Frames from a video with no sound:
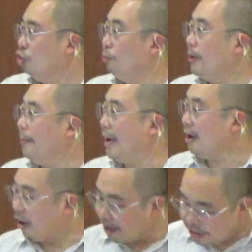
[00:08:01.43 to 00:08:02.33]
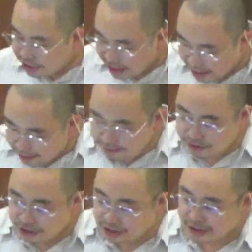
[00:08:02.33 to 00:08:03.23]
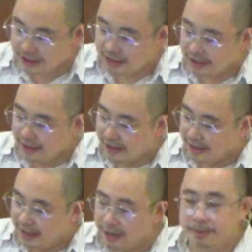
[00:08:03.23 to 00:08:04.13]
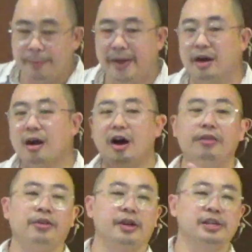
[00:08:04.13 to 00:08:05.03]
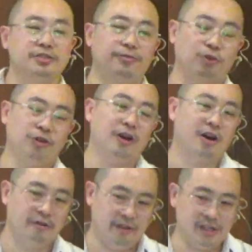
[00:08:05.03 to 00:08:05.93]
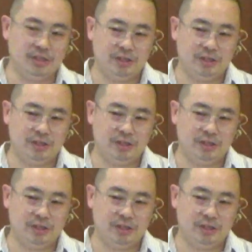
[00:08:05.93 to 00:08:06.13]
prepare ourselves and prepare others for the harvest.